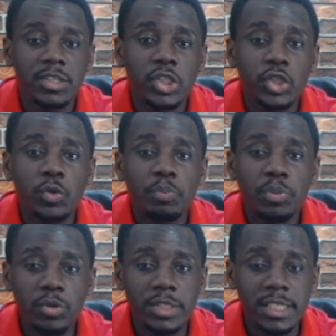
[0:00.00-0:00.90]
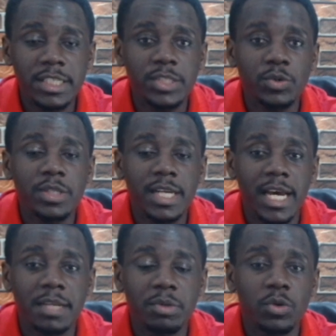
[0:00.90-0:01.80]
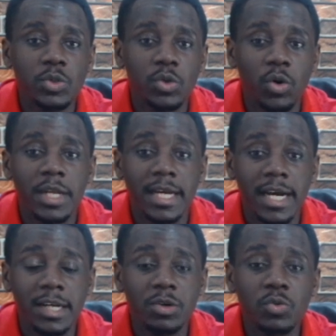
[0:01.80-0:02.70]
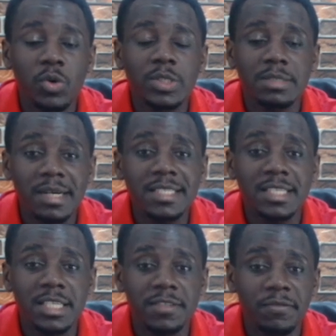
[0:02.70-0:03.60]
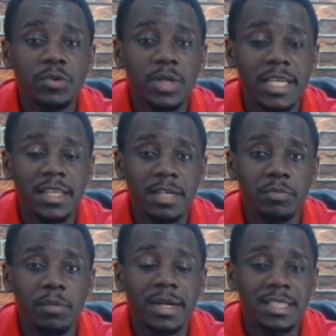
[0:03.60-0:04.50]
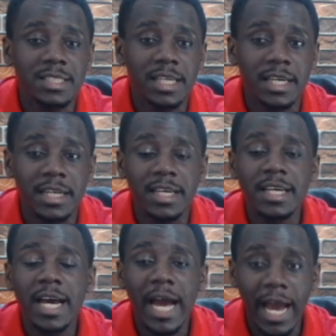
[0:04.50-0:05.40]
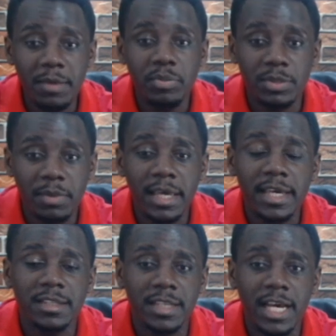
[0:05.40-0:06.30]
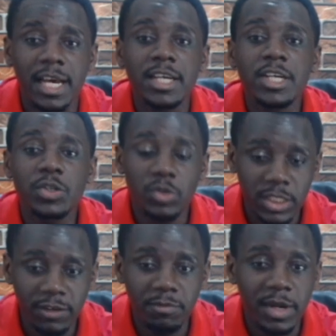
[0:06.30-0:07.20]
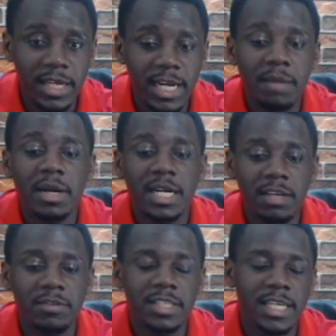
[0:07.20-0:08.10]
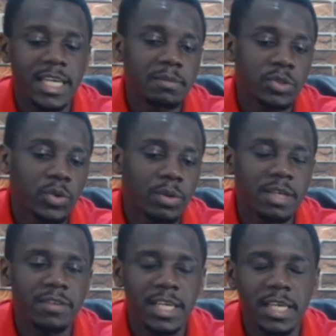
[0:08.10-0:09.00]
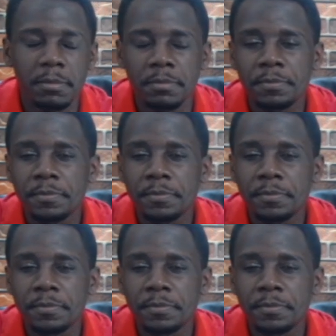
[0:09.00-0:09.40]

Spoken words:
to put it on the line, because Odegaard was raising his foot to clear that ball, but he said, I put my head there to save my club, and leveled the game. So I'm giving him